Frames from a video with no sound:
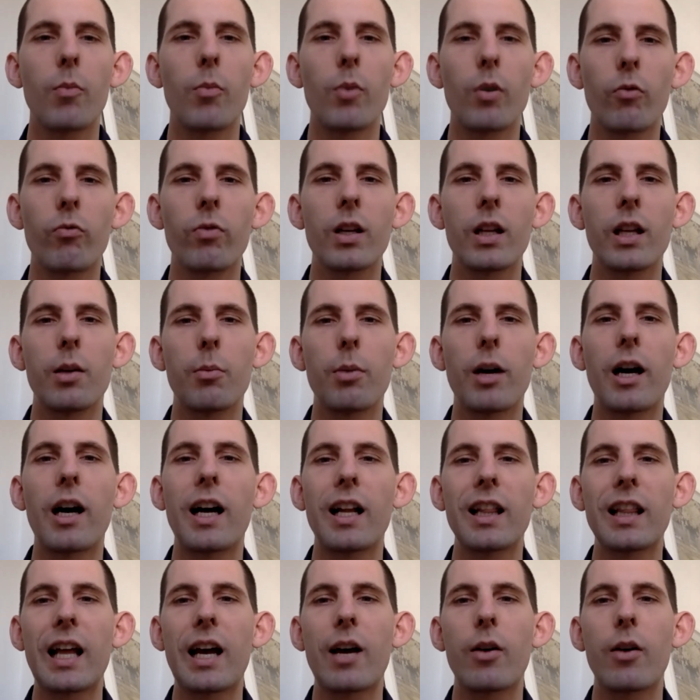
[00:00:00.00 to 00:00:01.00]
really about
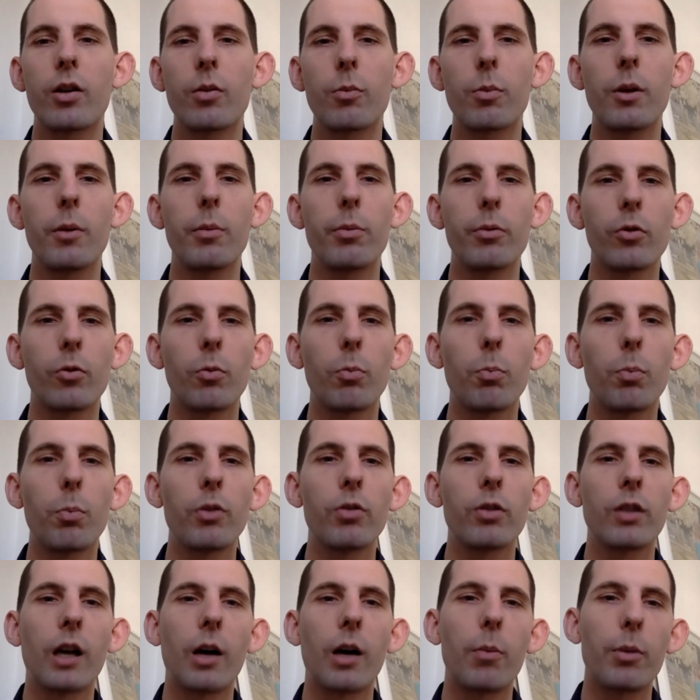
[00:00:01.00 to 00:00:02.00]
allowing people to
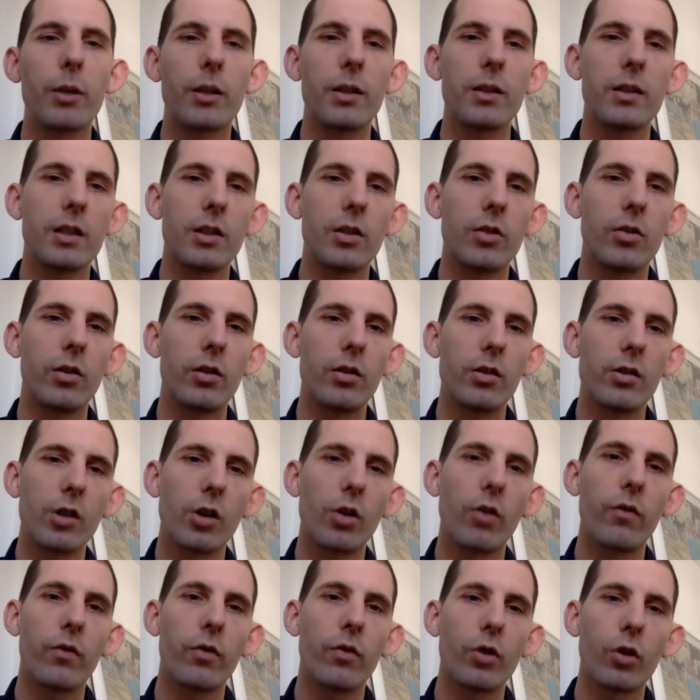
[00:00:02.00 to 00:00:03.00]
build up interiors
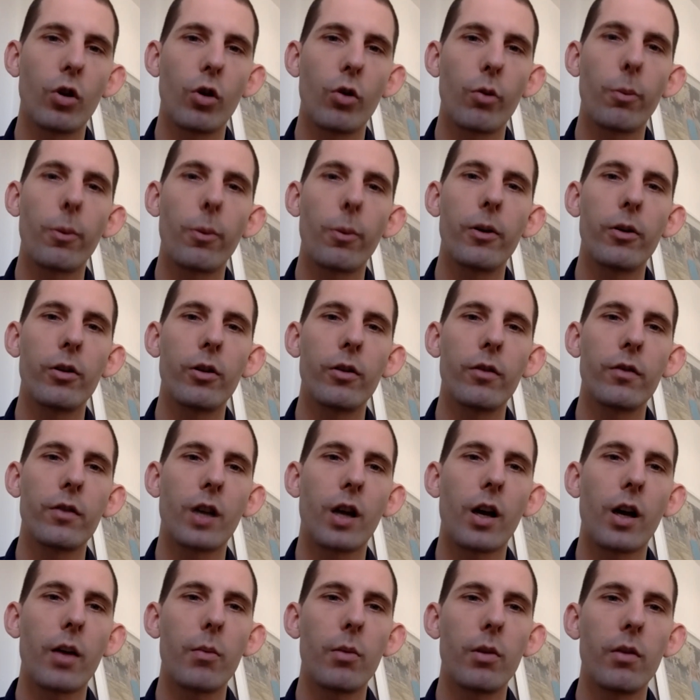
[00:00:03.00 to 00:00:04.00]
over a long period of
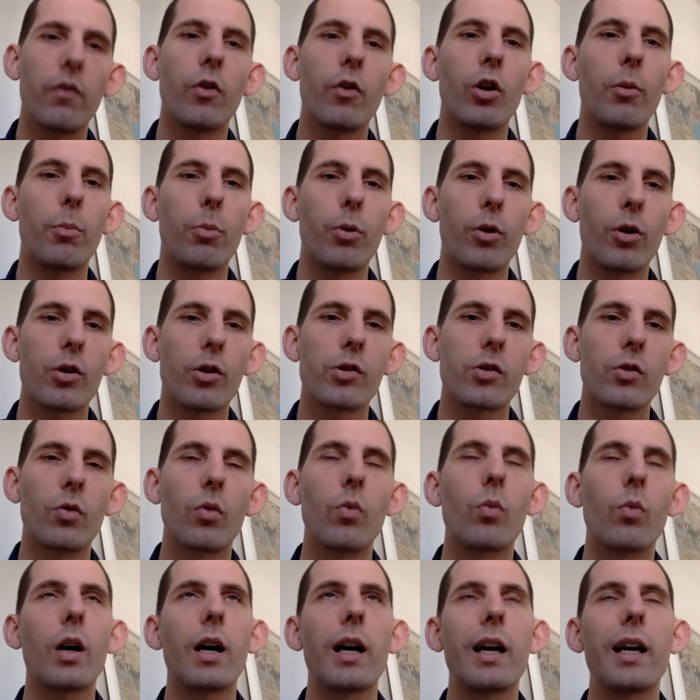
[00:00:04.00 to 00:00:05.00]
time in a very personal
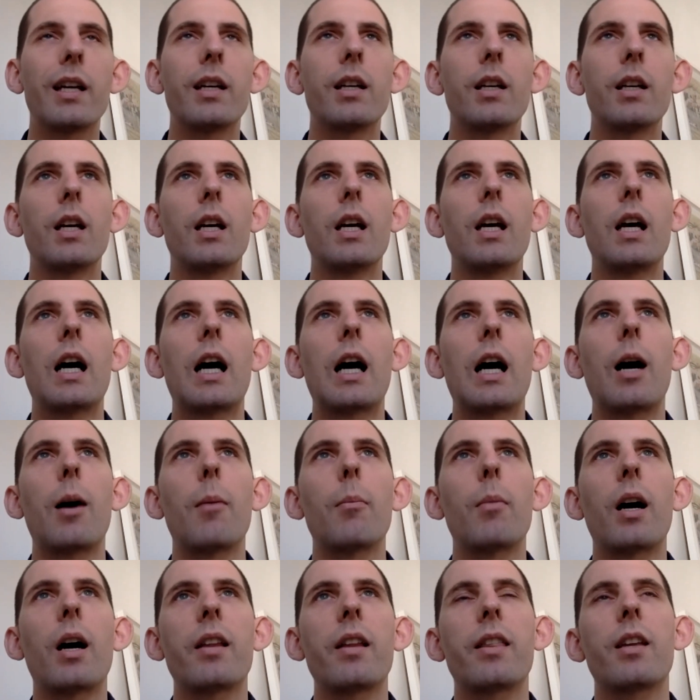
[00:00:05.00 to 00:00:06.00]
way.
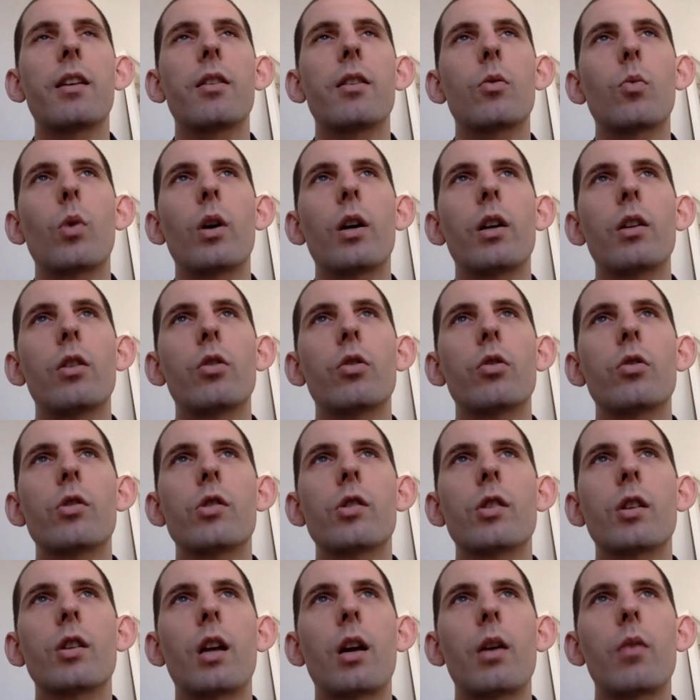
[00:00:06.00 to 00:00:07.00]
I think where Lohse
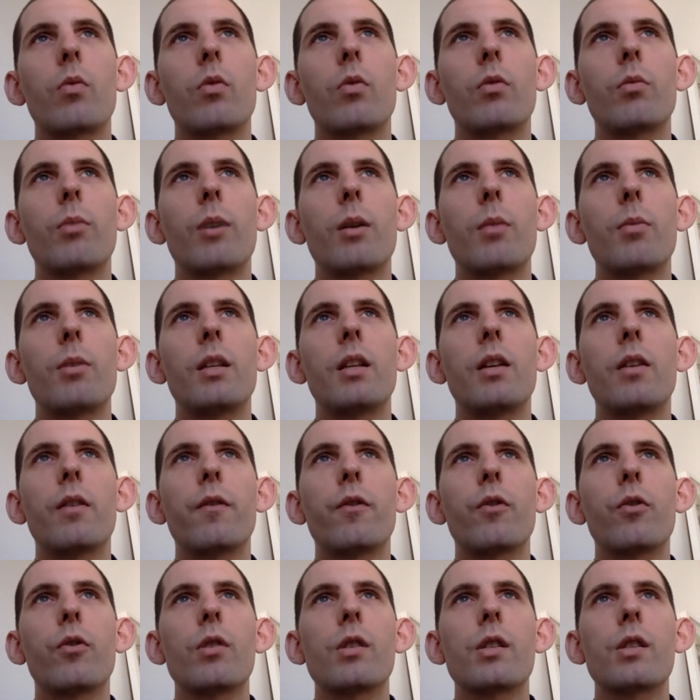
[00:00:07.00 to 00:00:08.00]
and I would maybe
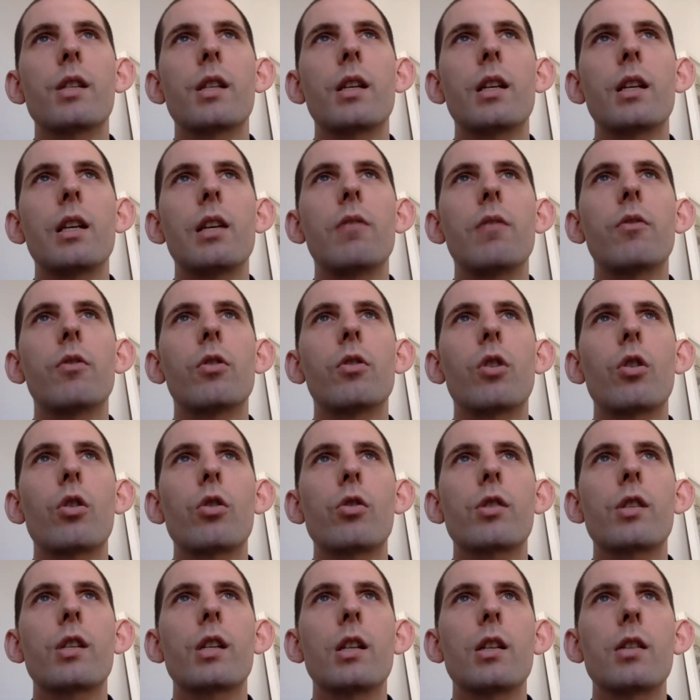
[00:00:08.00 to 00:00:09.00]
differ is that even
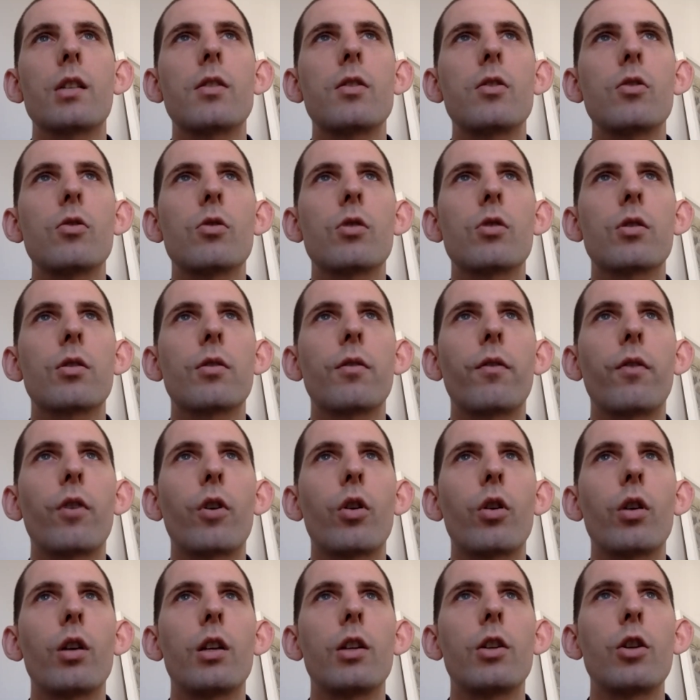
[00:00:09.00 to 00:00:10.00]
Lohse, in his use of
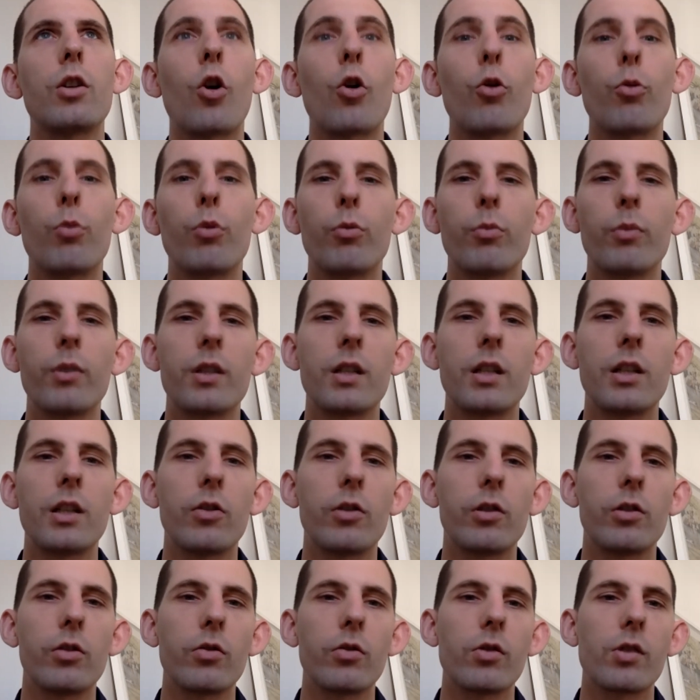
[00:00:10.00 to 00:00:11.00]
very noble
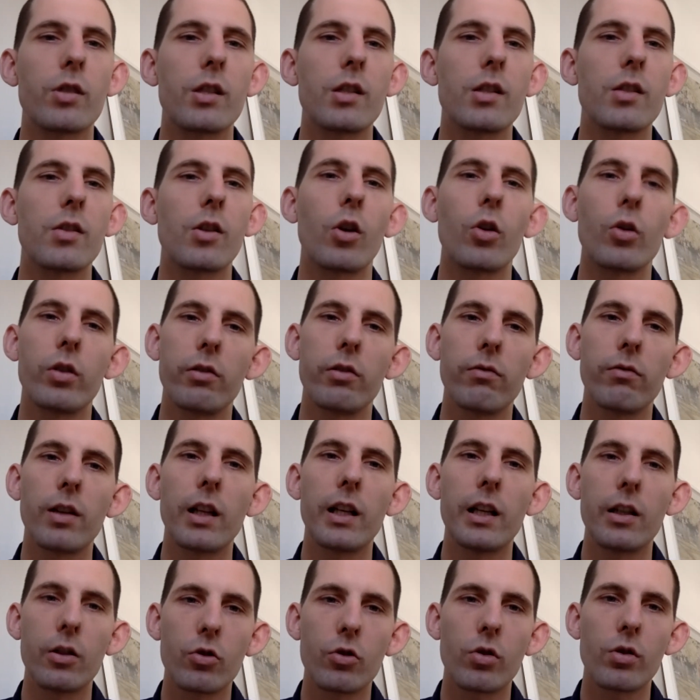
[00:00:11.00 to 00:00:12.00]
materials, is only
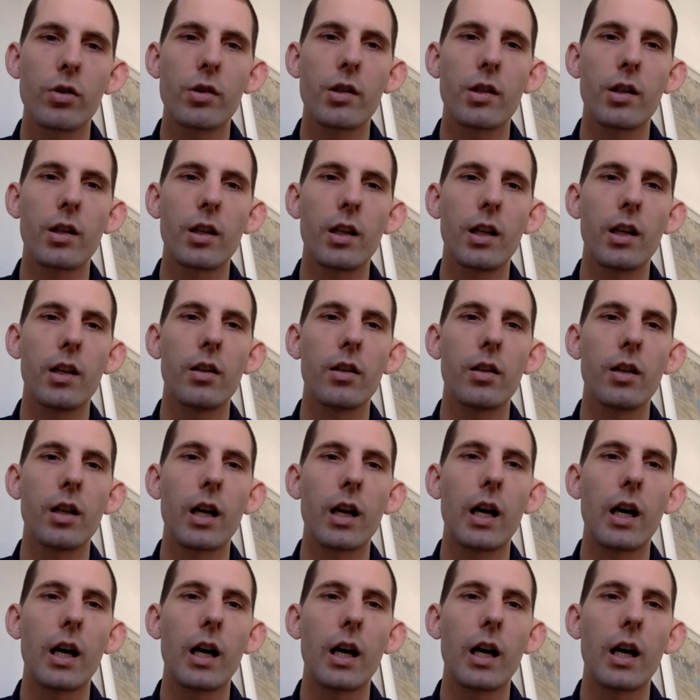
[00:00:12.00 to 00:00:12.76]
really interested in